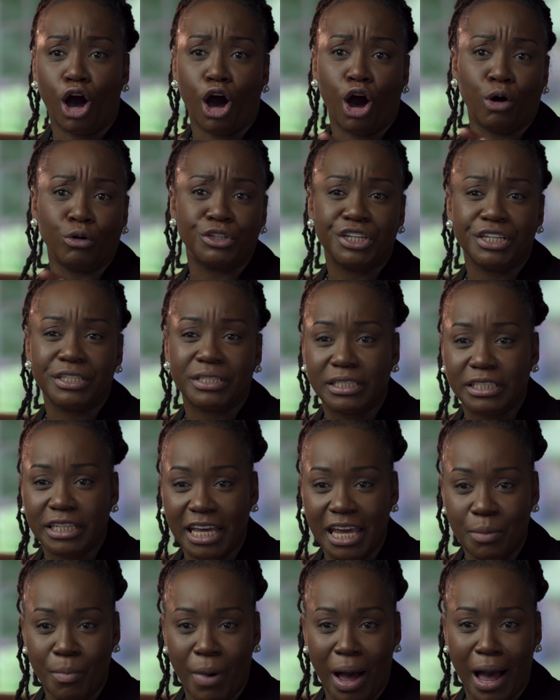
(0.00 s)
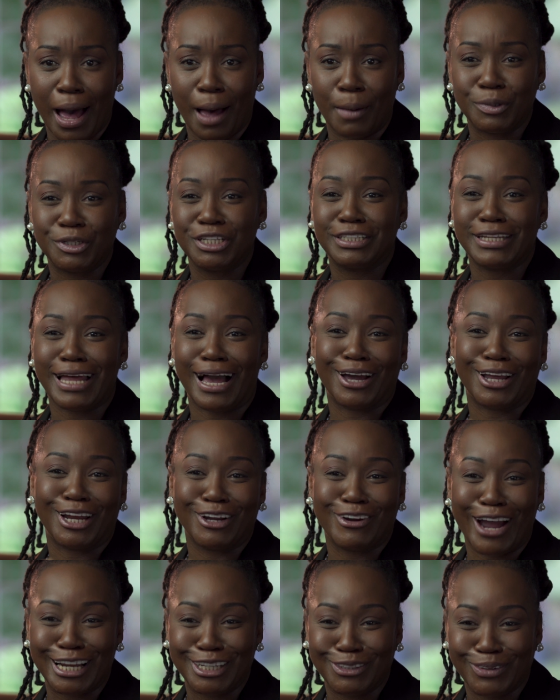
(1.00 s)
oh, she's a teen mom. She's not going to
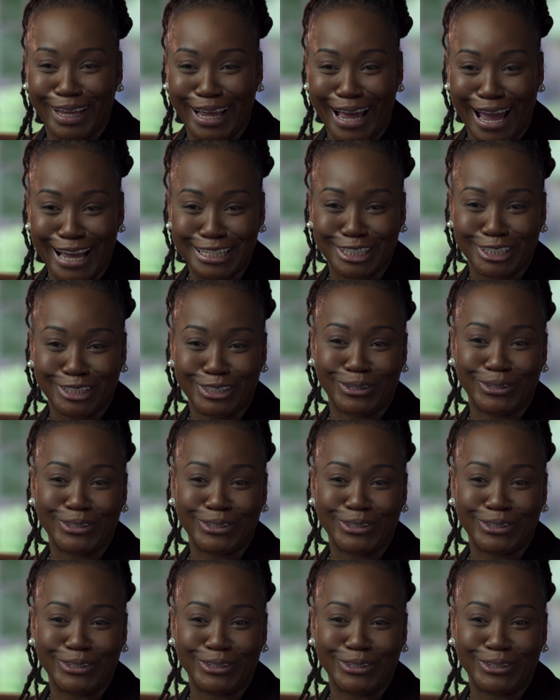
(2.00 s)
graduate high school.